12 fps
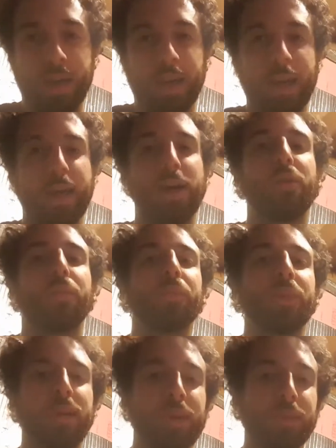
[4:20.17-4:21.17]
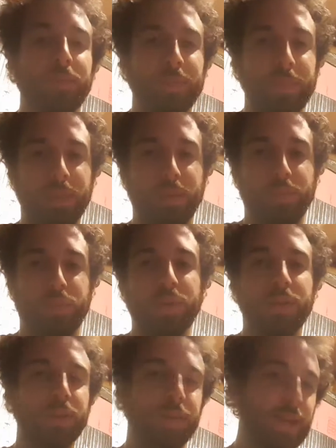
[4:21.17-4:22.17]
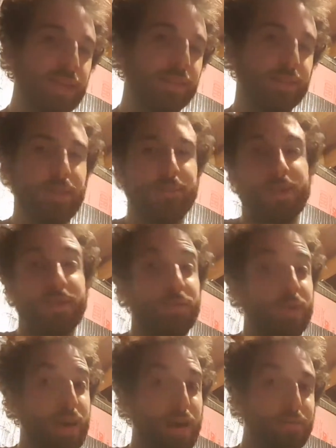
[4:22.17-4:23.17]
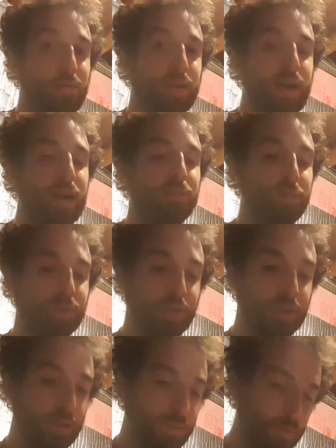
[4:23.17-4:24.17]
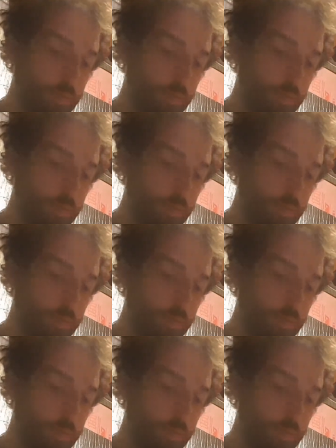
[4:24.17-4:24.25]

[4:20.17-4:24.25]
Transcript: can help me put that stuff into AfroKat music.